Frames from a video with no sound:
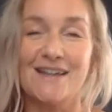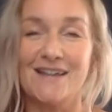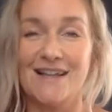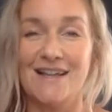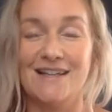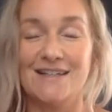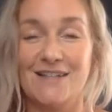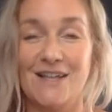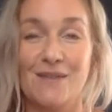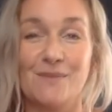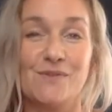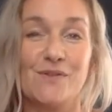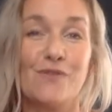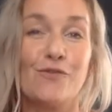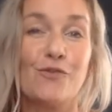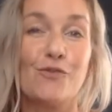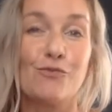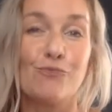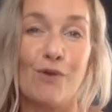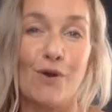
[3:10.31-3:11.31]
in terms
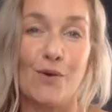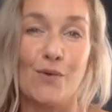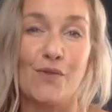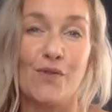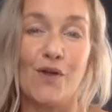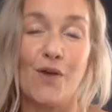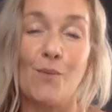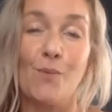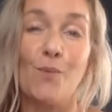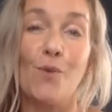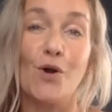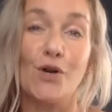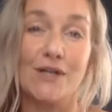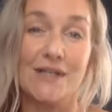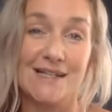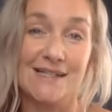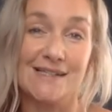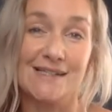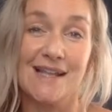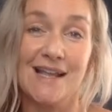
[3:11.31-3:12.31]
of growth and what
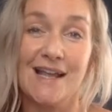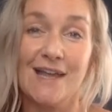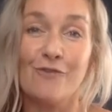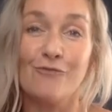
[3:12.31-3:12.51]
is